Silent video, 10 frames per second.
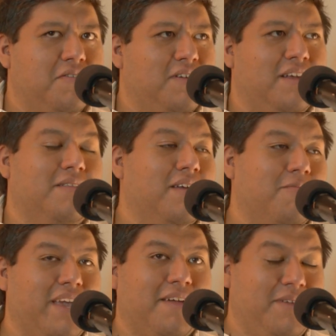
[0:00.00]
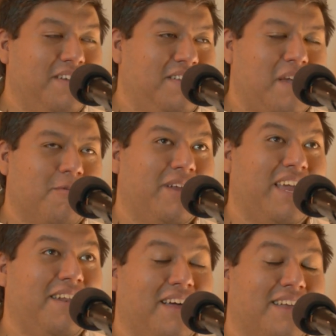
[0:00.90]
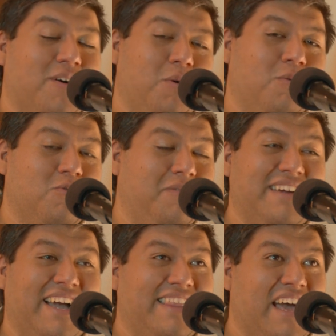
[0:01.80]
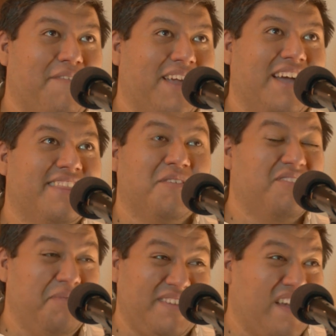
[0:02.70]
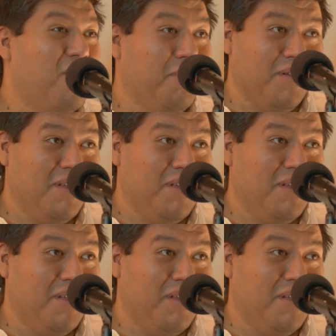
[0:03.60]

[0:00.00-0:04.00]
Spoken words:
was in it, and like we did a table and like the whole room died laughing. I thought it was gonna be terrible,